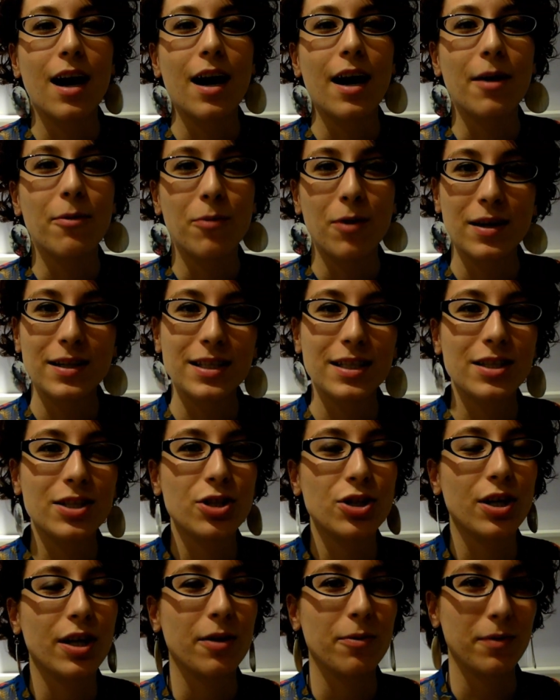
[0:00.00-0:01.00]
I wanted to
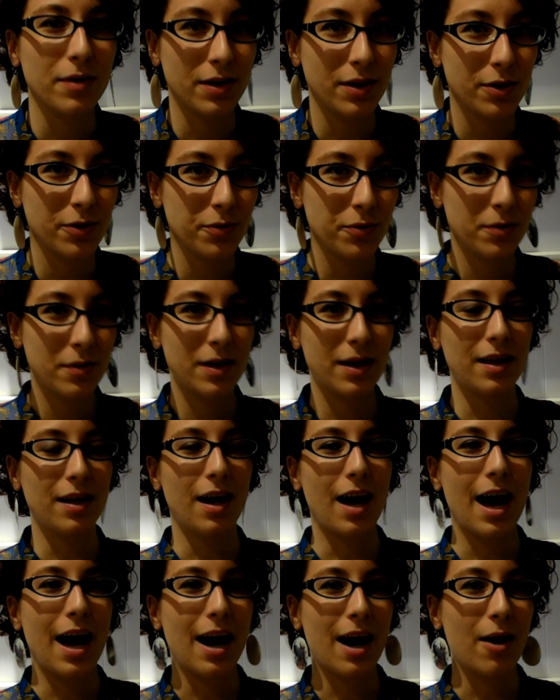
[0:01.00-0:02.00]
share with you
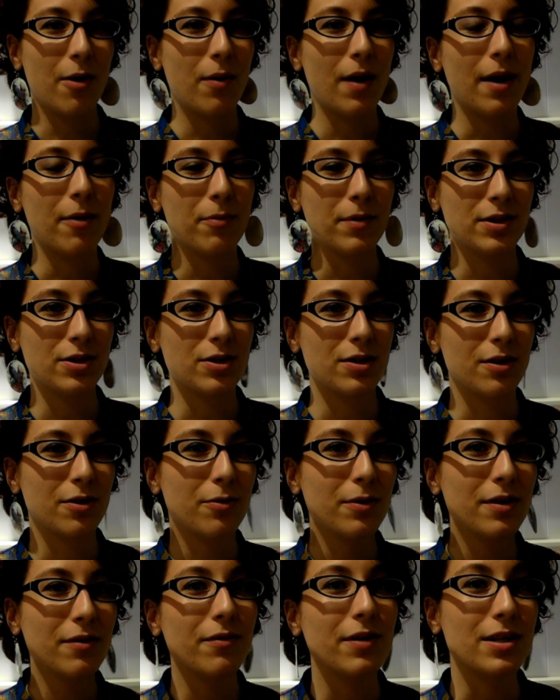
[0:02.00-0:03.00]
how I went to the
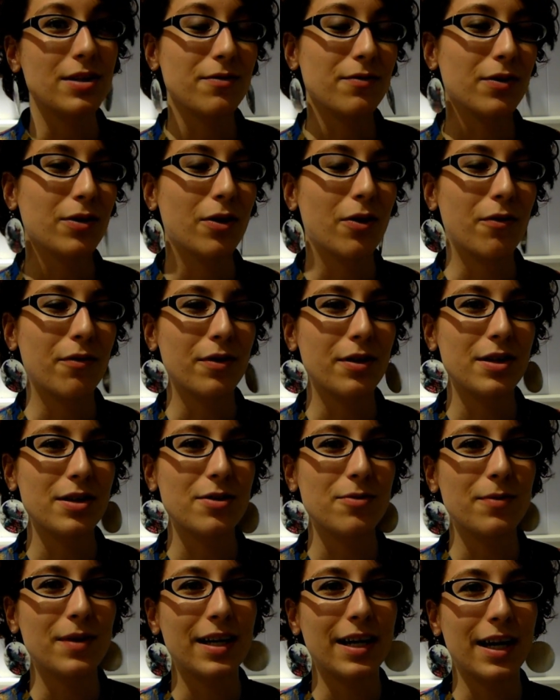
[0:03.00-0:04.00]
Green Festival over
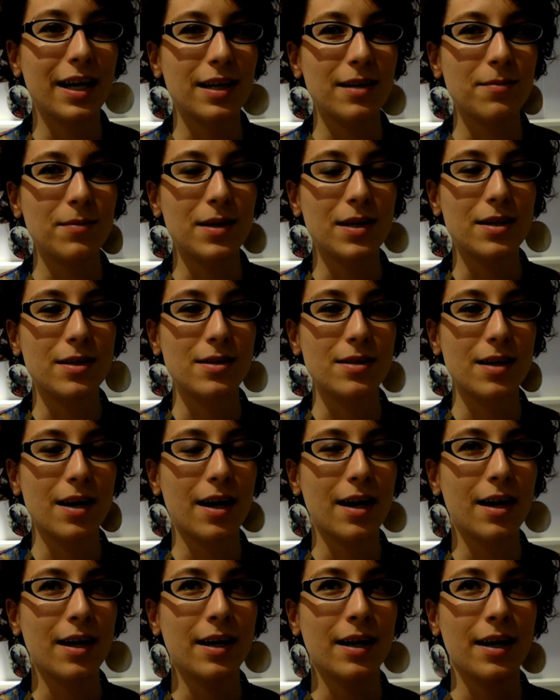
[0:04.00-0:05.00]
this weekend because
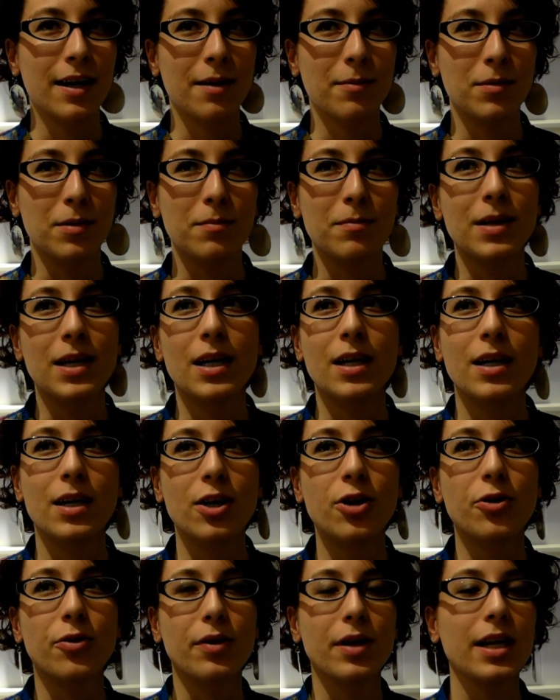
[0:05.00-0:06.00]
I am a big
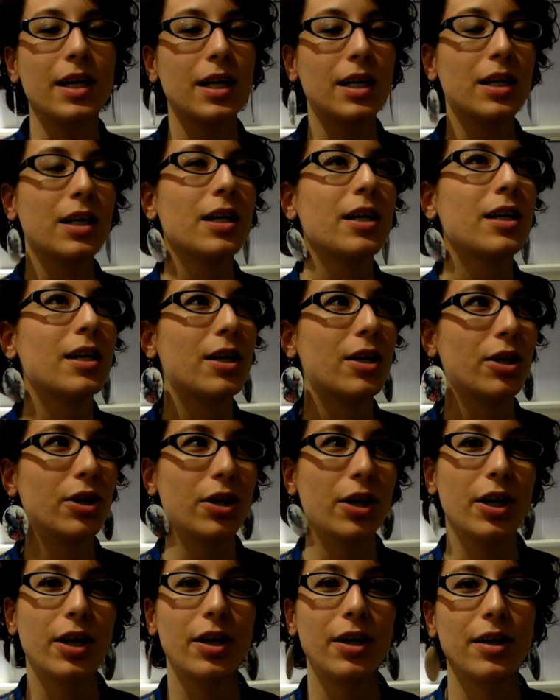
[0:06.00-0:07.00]
green
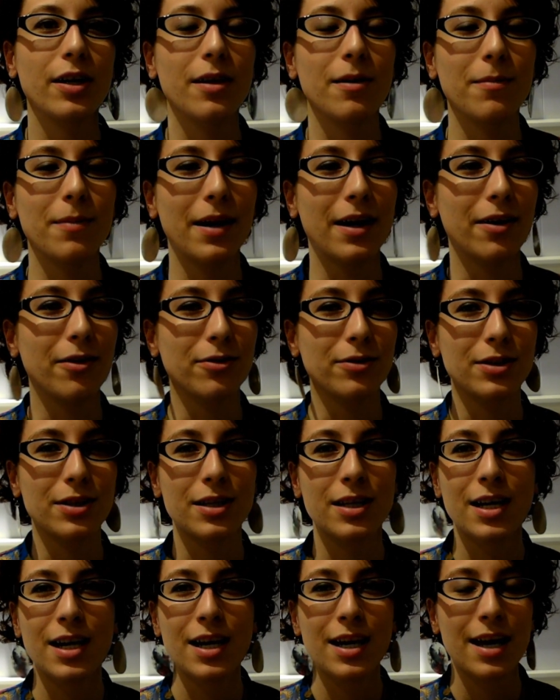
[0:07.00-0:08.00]
nerd about
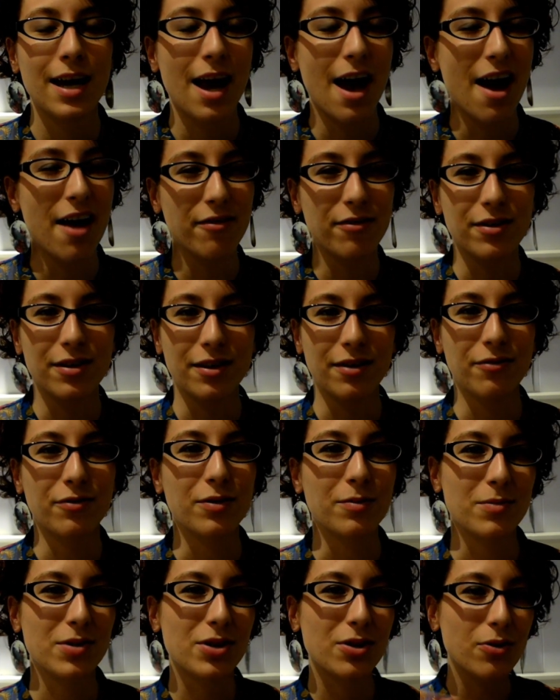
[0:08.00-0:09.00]
everything
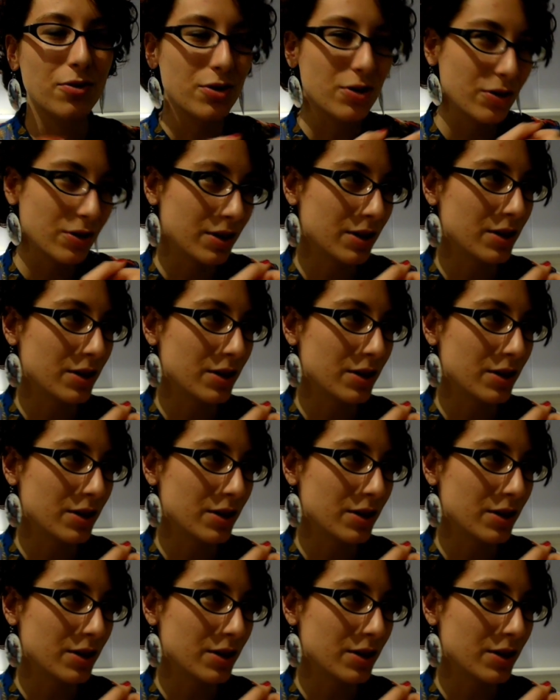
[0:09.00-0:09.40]
from social